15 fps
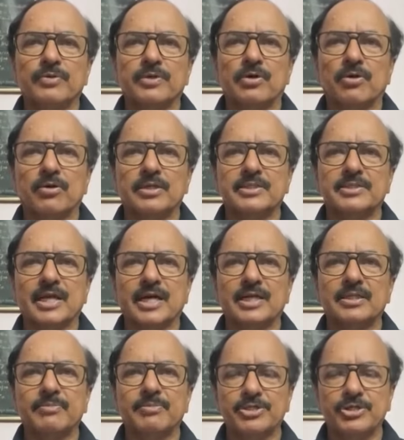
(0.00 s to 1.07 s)
for Congress
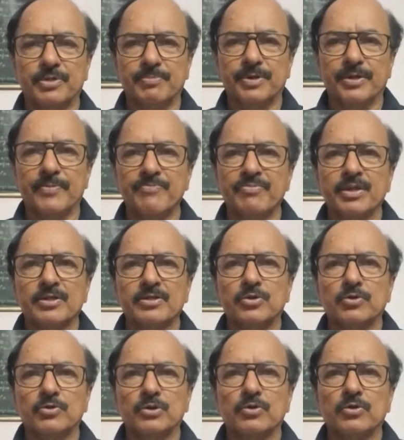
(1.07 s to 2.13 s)
and the BJP.
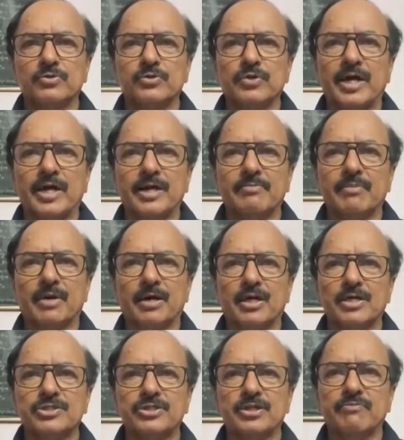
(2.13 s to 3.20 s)
So we also had
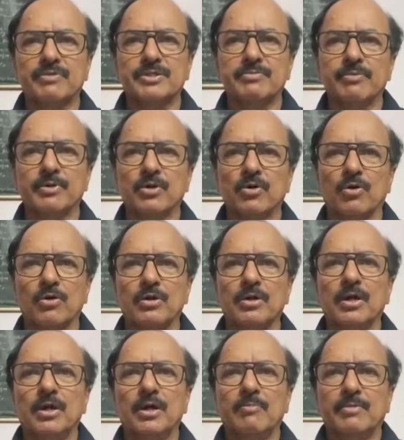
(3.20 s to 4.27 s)
Maharashtra, West Bengal,
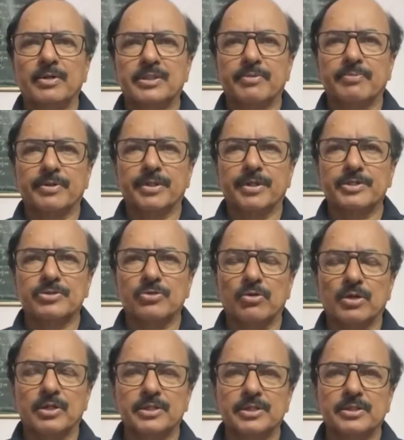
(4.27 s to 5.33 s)
Madhya Pradesh,
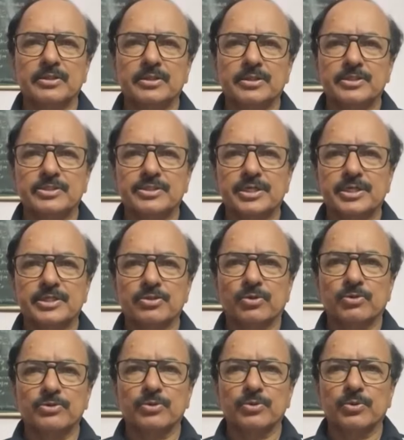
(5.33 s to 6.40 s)
all other states
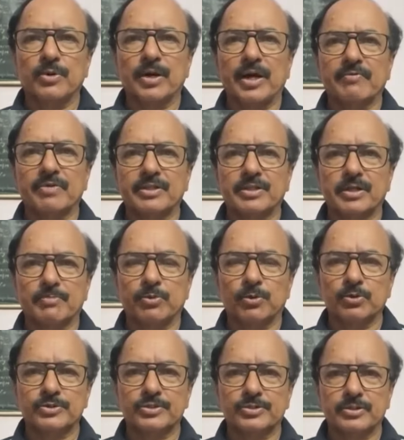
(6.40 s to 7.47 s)
also having their
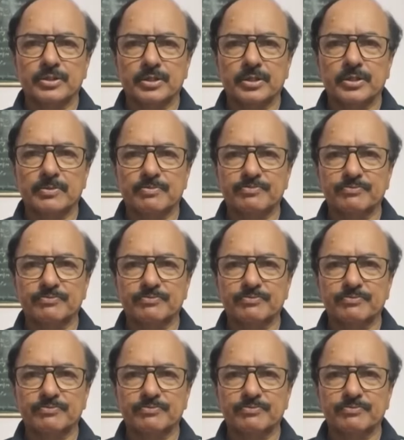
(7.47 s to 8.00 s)
polls uh,